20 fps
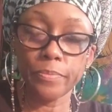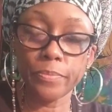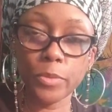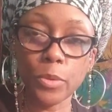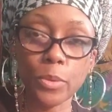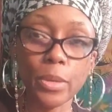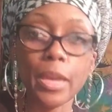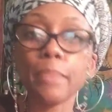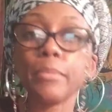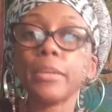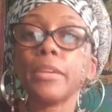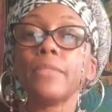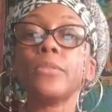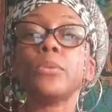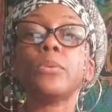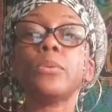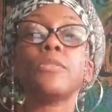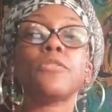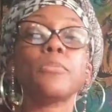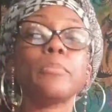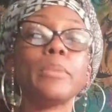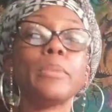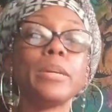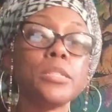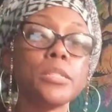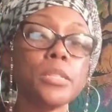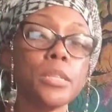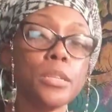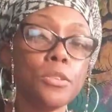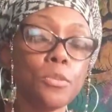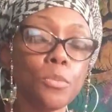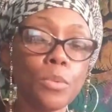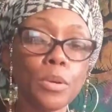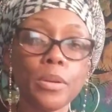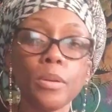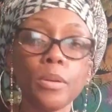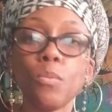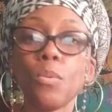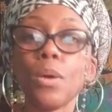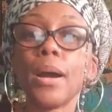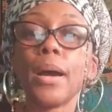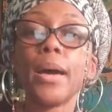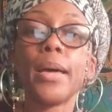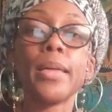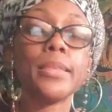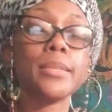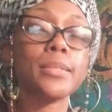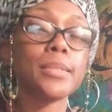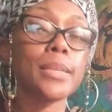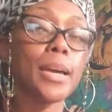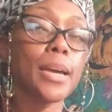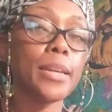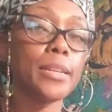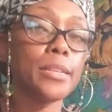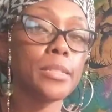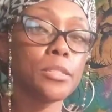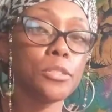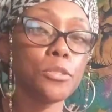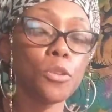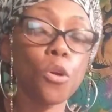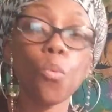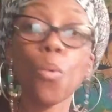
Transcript: Okay, I'm giving you information and you're wondering why this guy doesn't do it,